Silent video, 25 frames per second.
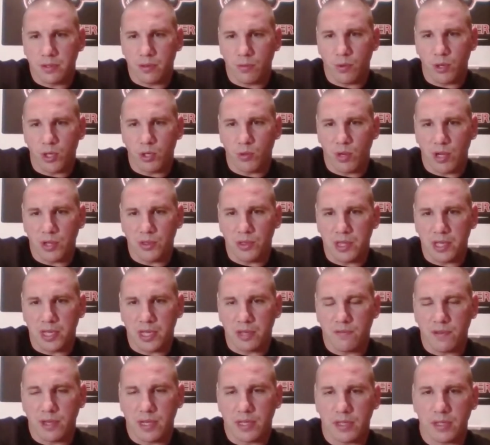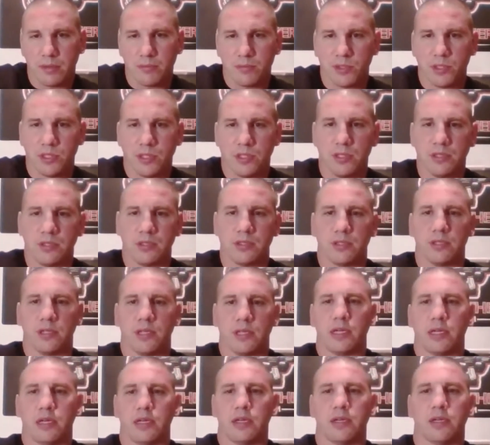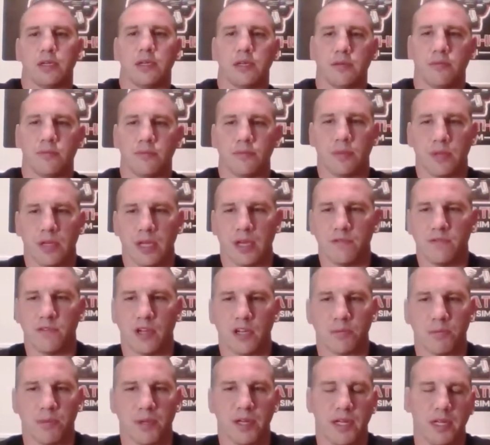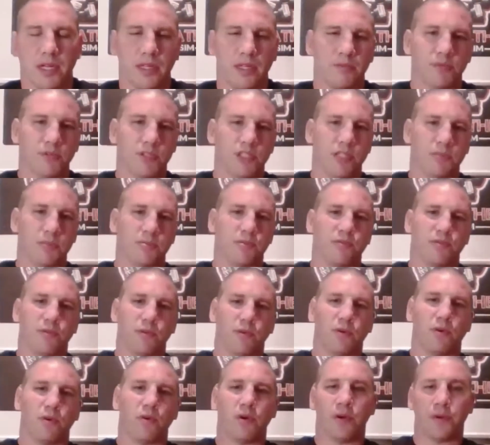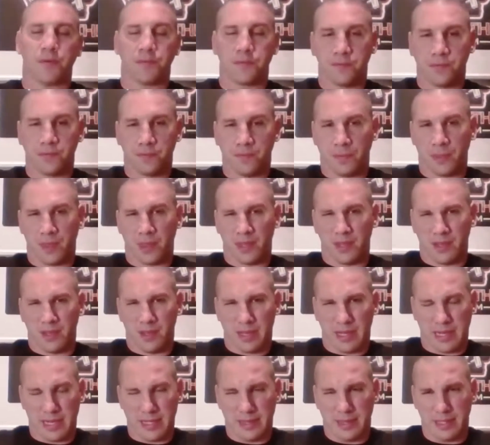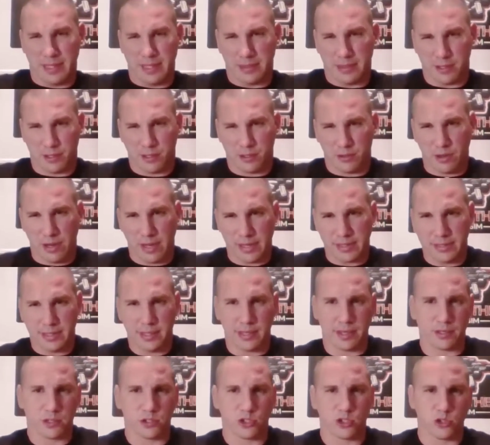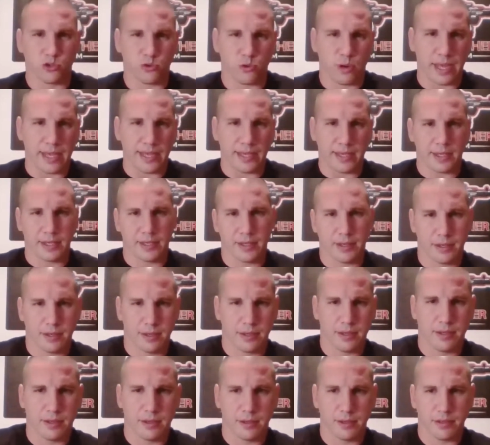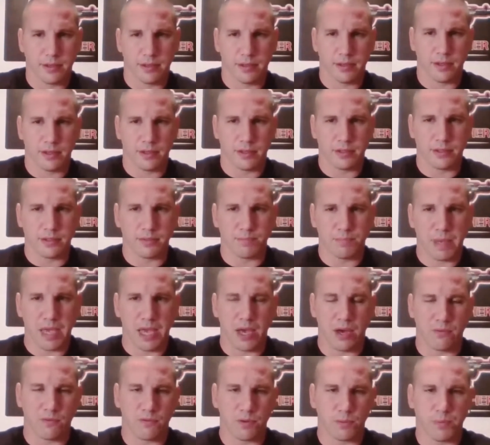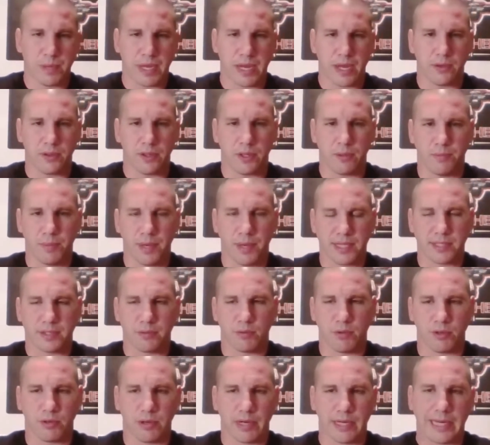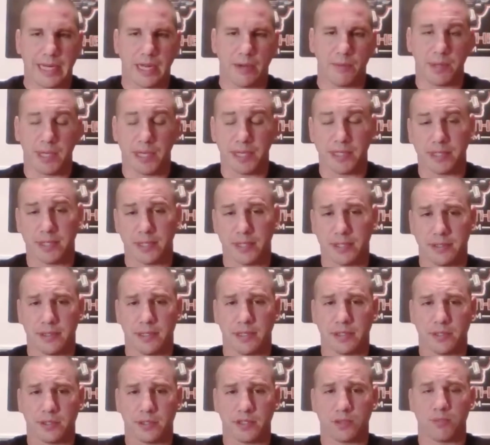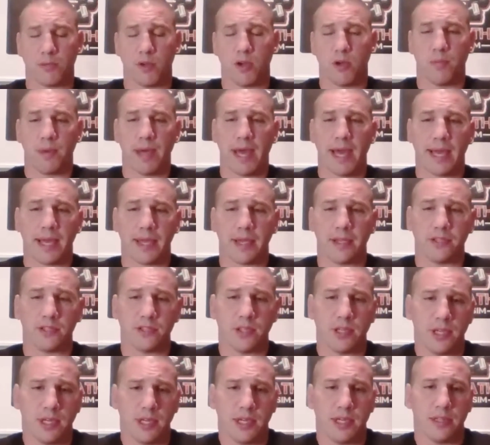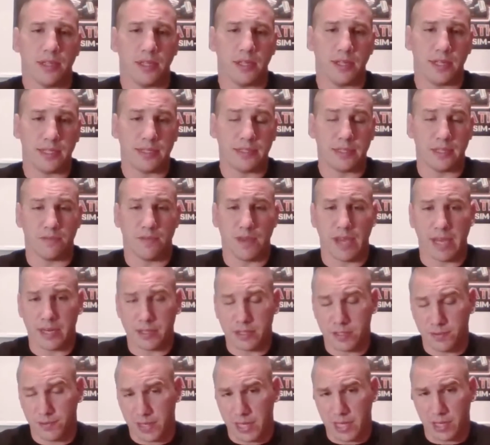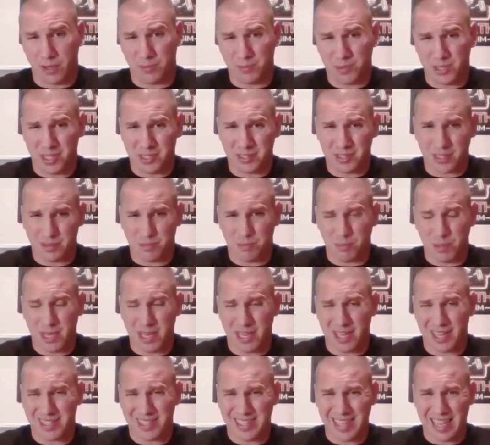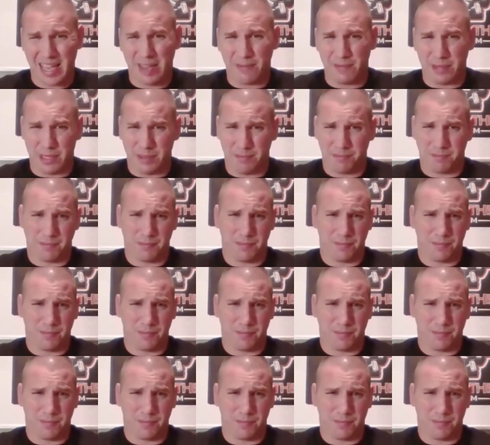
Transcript: What do I think of LMGs? I've talked about LMGs before. I think the Krytek Shrike is pound for pound the best one right now because it is such a small package. The disadvantage of an LMG is it's big and it's heavy.